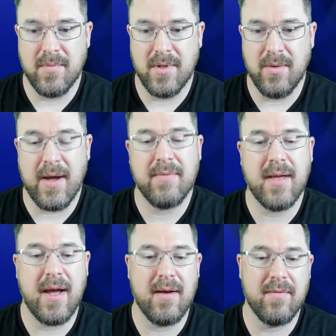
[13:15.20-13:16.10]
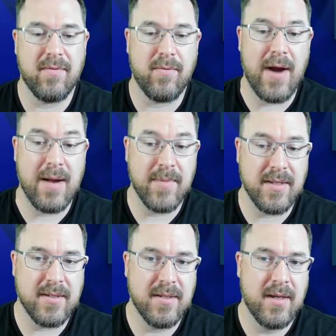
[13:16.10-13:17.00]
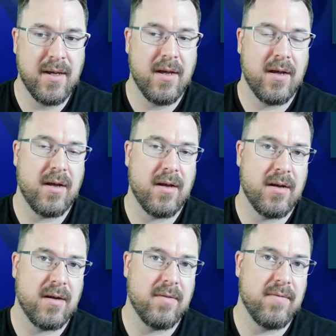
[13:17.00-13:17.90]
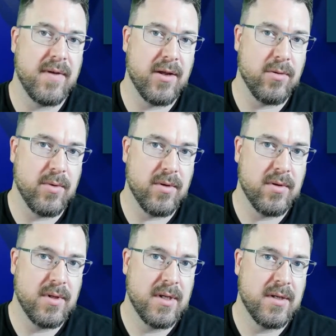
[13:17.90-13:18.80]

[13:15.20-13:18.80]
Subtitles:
you have to have fragments available